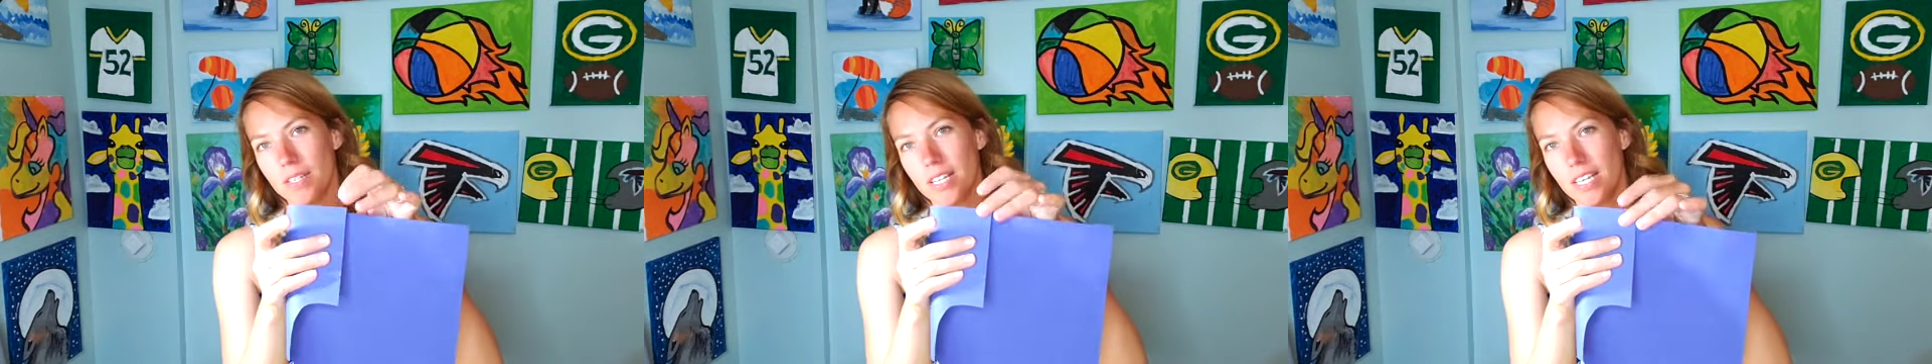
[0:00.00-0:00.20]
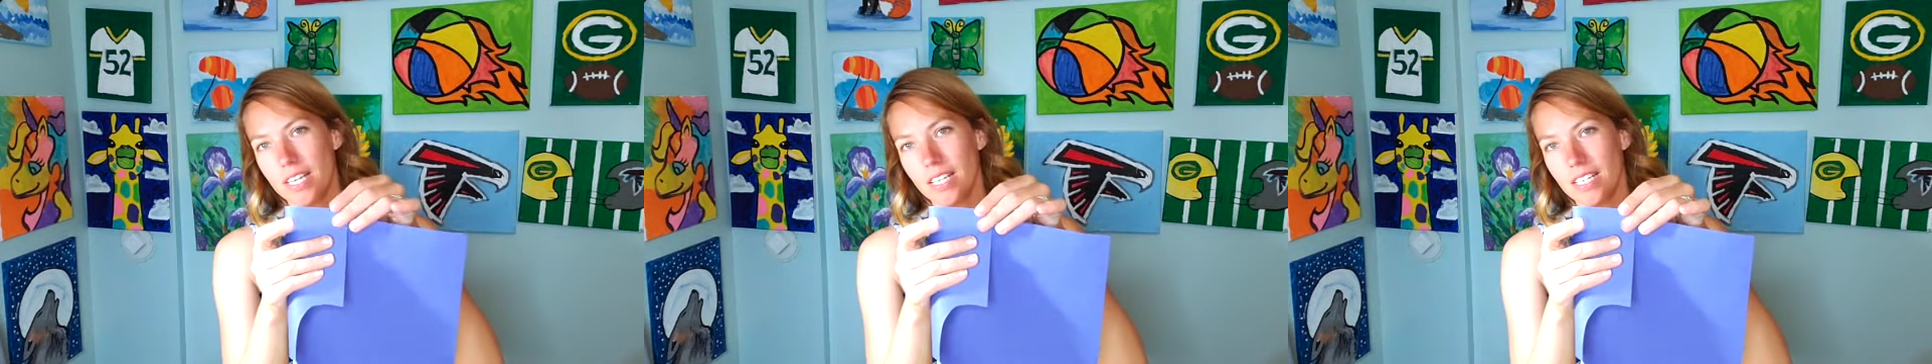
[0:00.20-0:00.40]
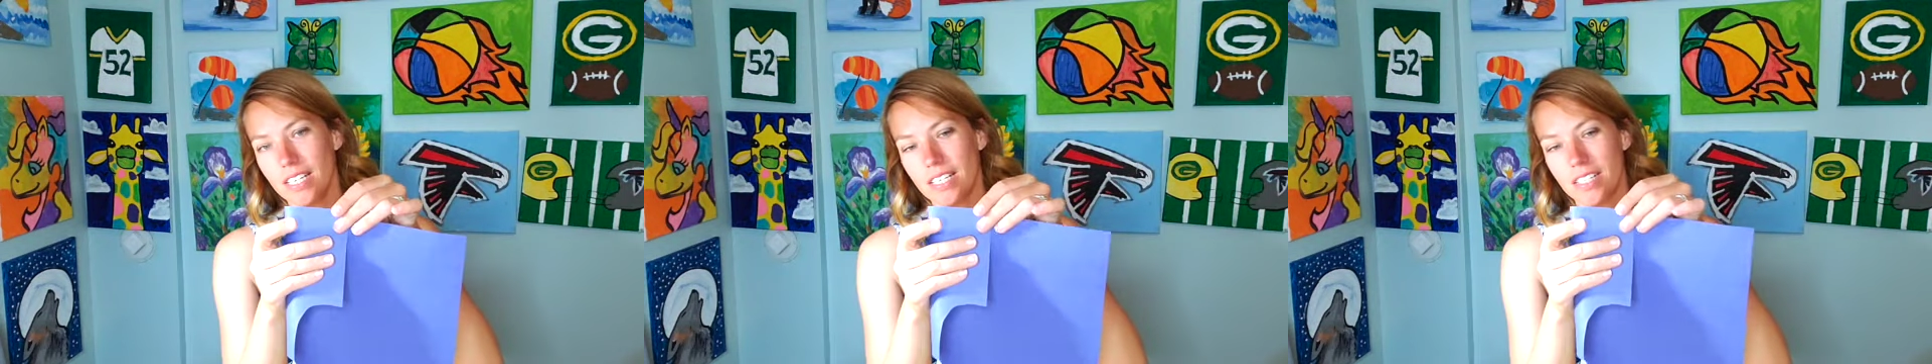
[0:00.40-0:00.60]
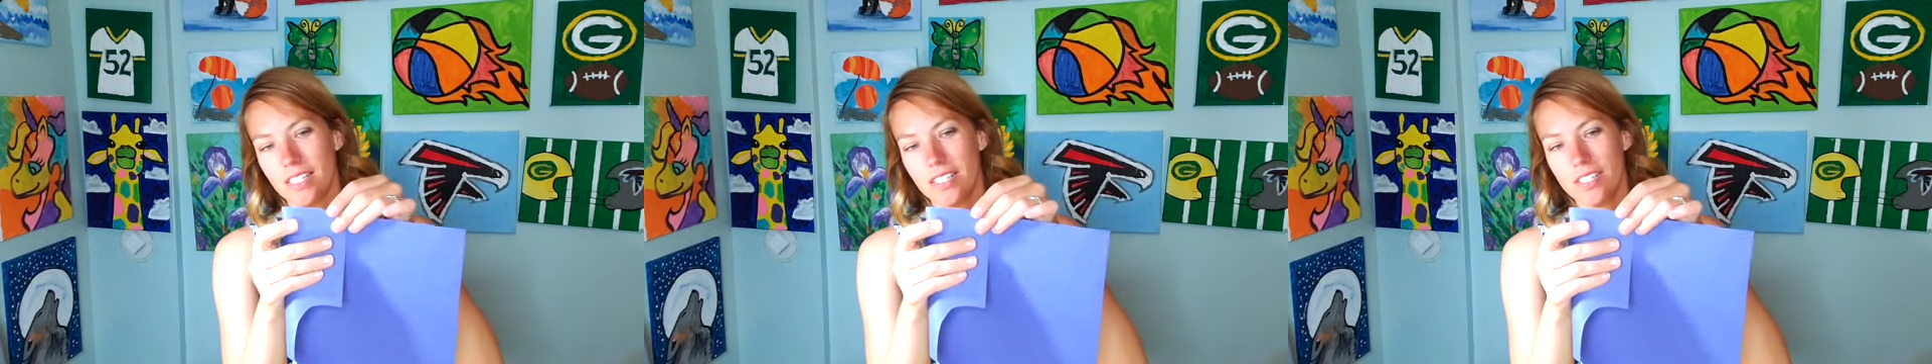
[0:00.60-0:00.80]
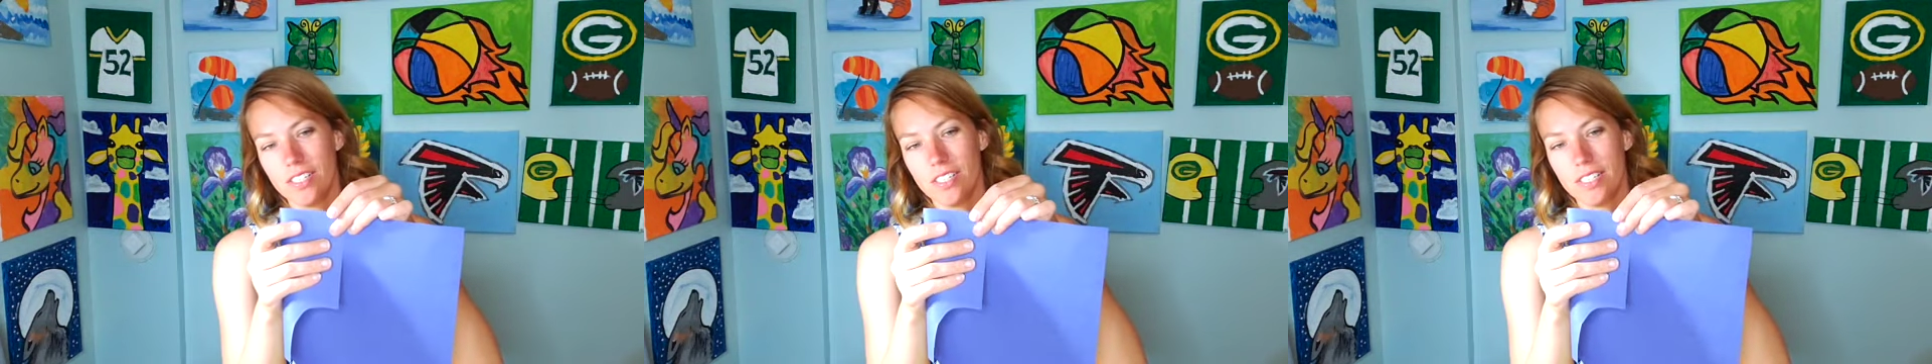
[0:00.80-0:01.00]
it
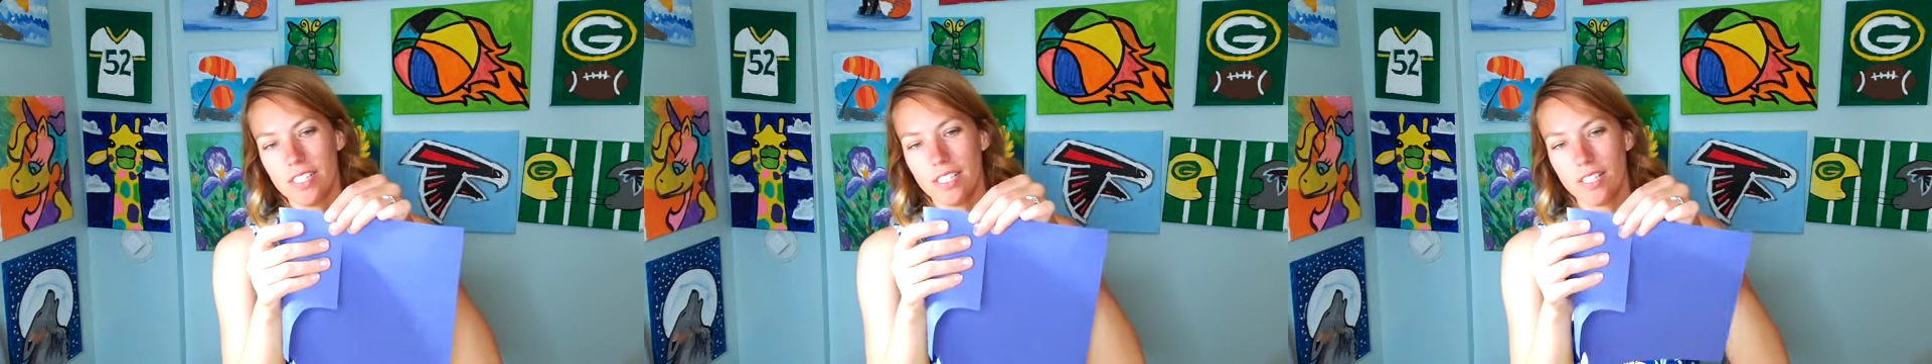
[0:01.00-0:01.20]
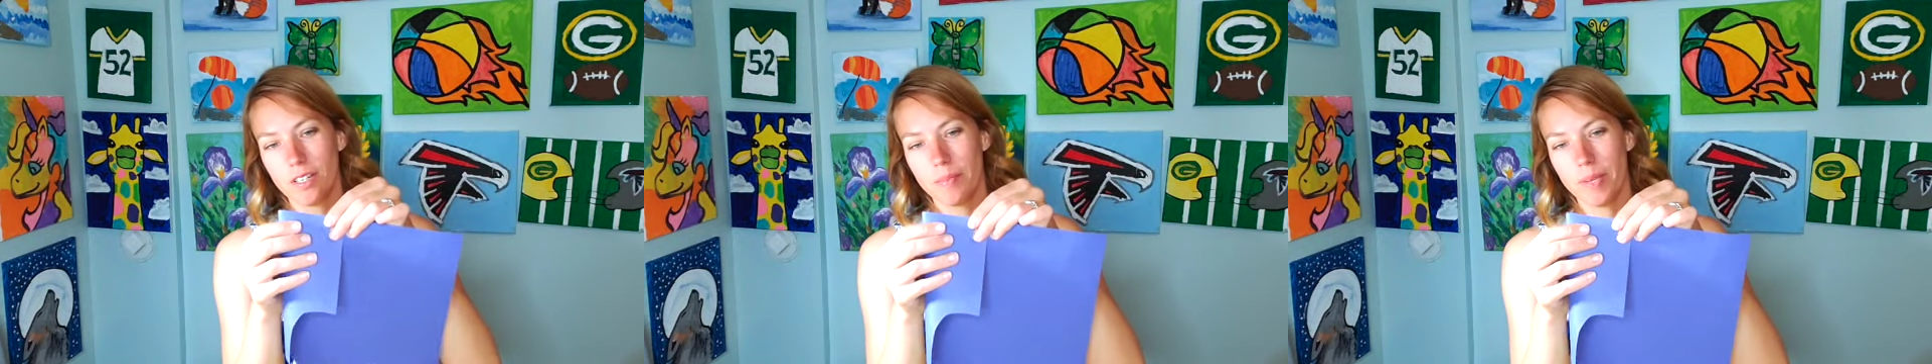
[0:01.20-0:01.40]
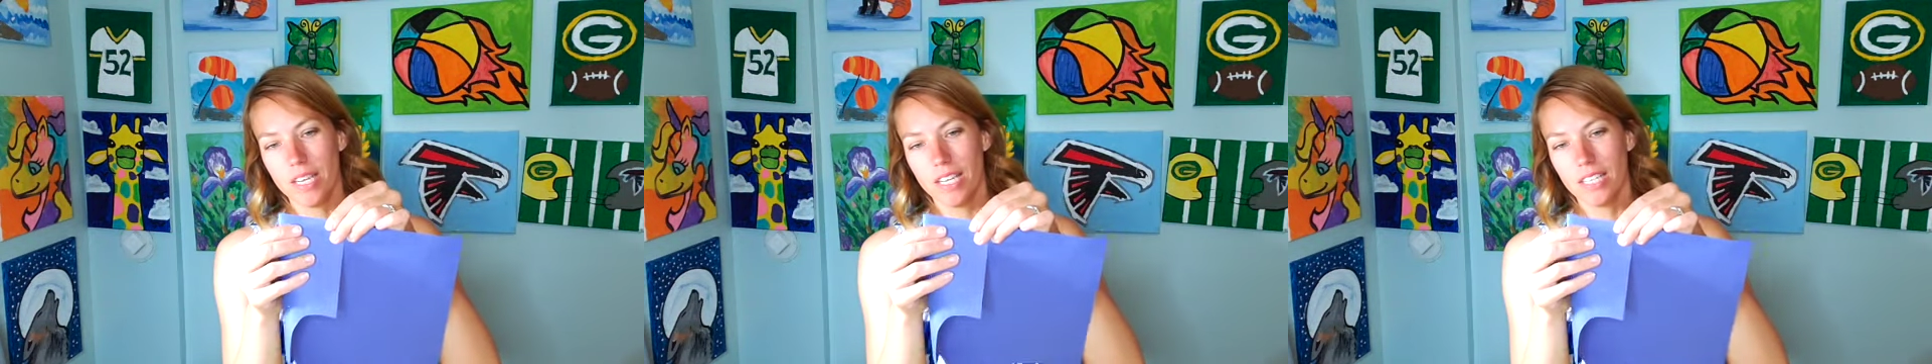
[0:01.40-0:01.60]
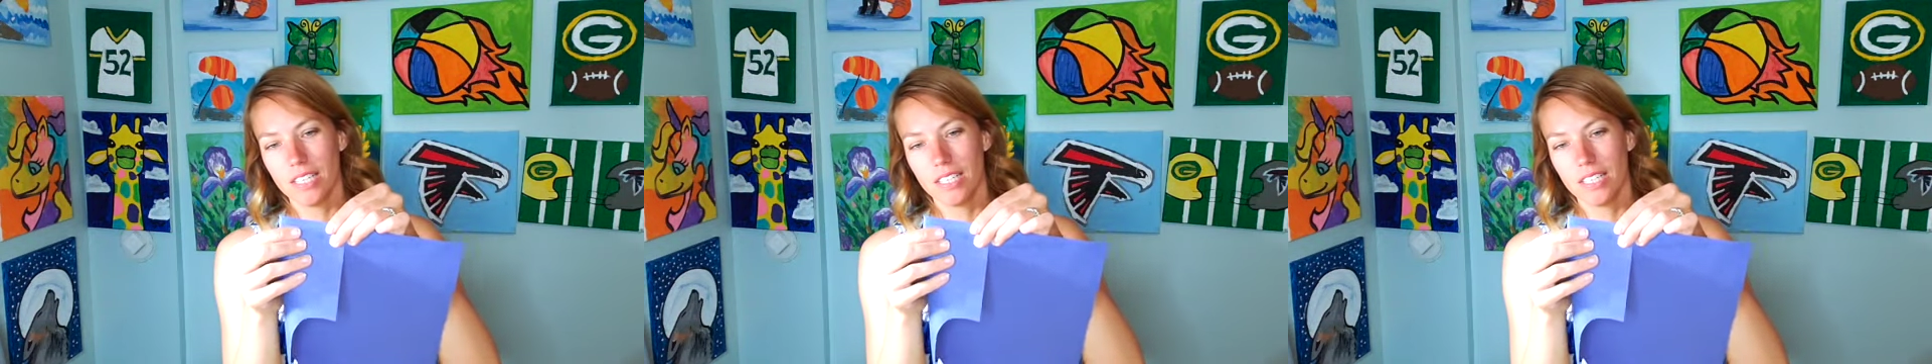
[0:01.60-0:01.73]
just a little bit,